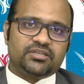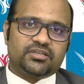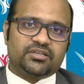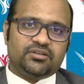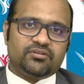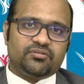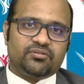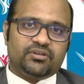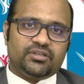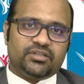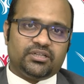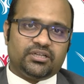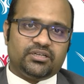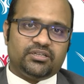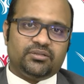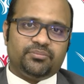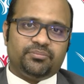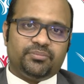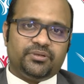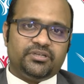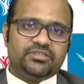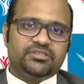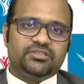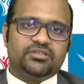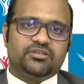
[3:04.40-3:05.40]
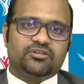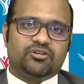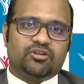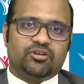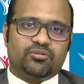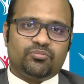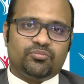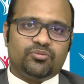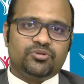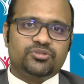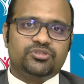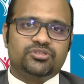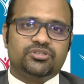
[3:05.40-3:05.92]
recovery that the patient
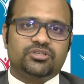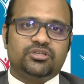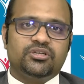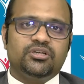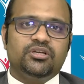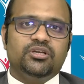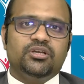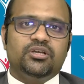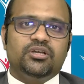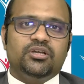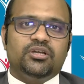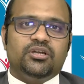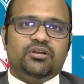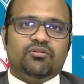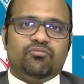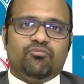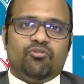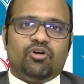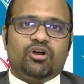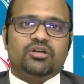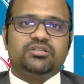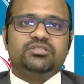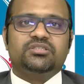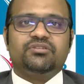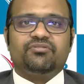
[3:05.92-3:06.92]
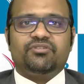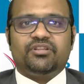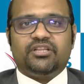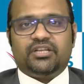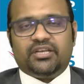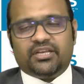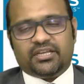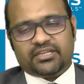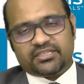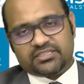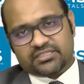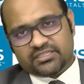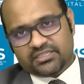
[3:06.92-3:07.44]
almost walks away the
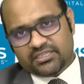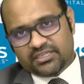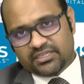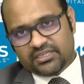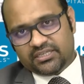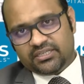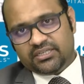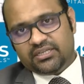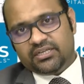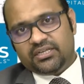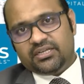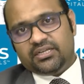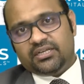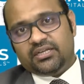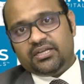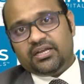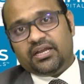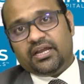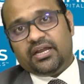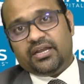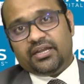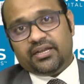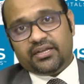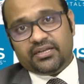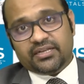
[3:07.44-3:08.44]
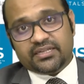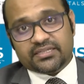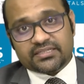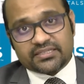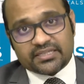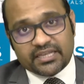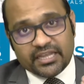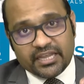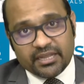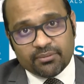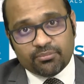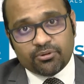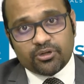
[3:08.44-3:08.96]
next day and
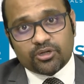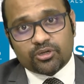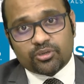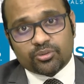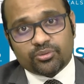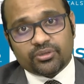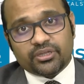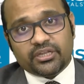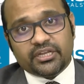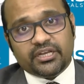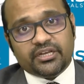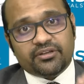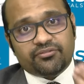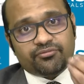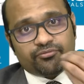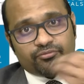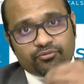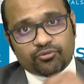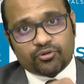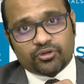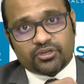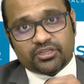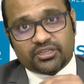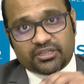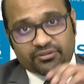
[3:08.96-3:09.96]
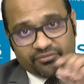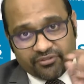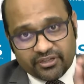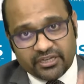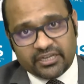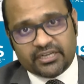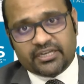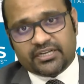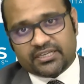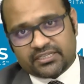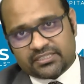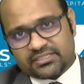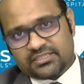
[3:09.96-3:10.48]
is able to eat food the
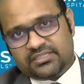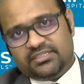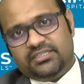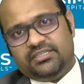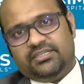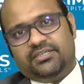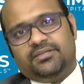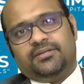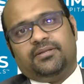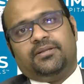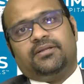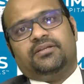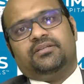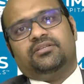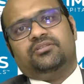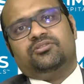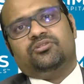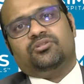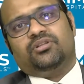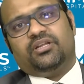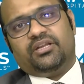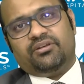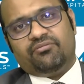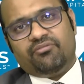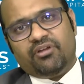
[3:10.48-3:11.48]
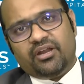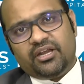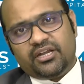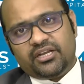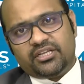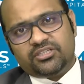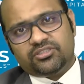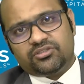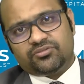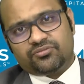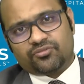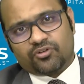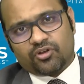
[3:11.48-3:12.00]
very next day. So, the
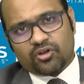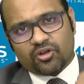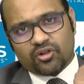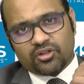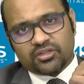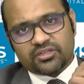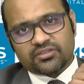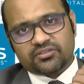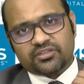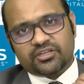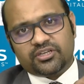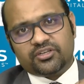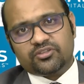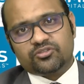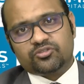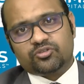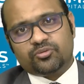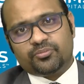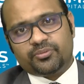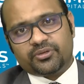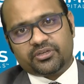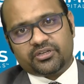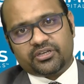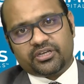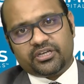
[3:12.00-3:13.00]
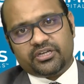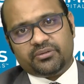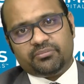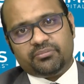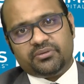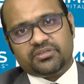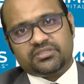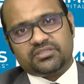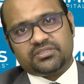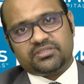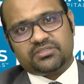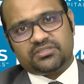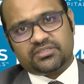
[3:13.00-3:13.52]
advantage of all these endoscopic
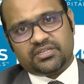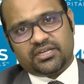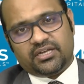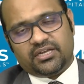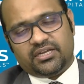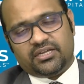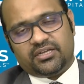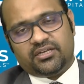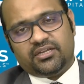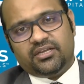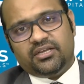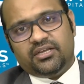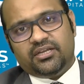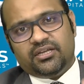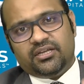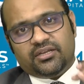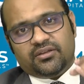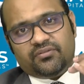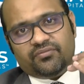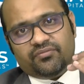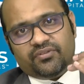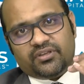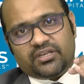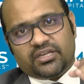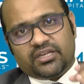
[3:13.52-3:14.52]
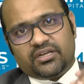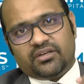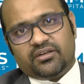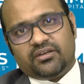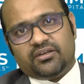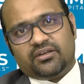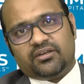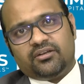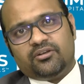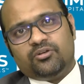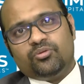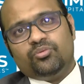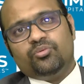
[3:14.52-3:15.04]
treatments is that we
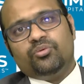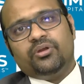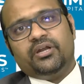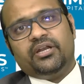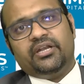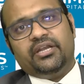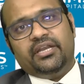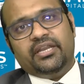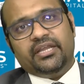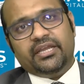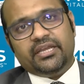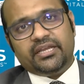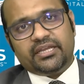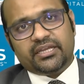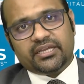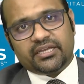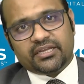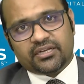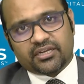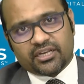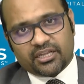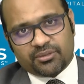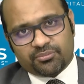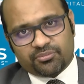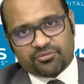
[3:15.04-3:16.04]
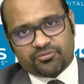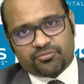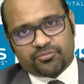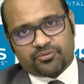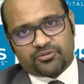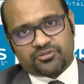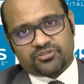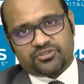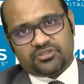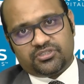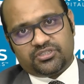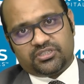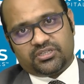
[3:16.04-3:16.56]
can do a daycare type of
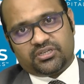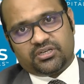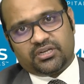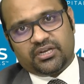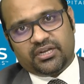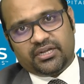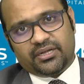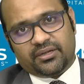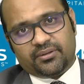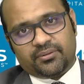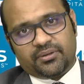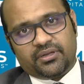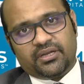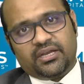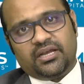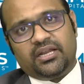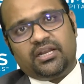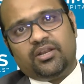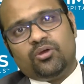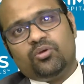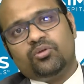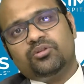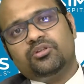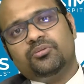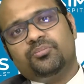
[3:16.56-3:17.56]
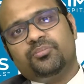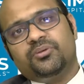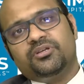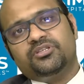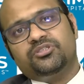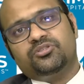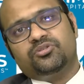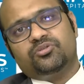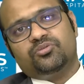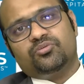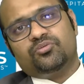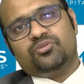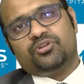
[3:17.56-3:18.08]
procedure and allow the
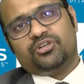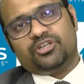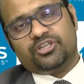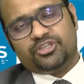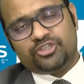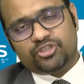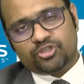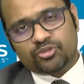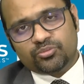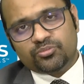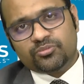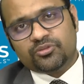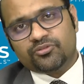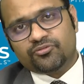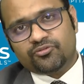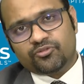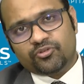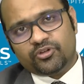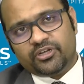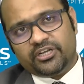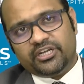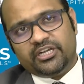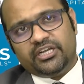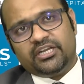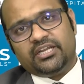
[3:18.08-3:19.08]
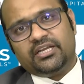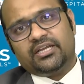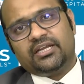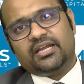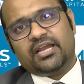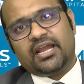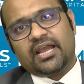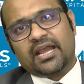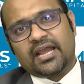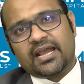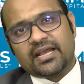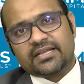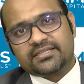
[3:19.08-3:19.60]
patient to resume the food intake
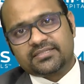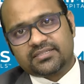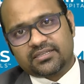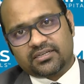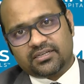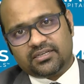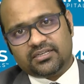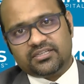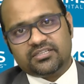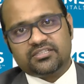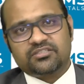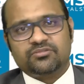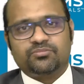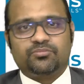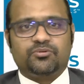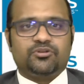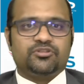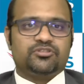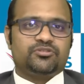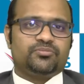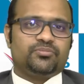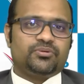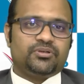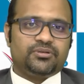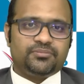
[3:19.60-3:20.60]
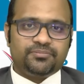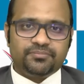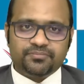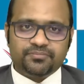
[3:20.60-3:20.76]
as early as possible.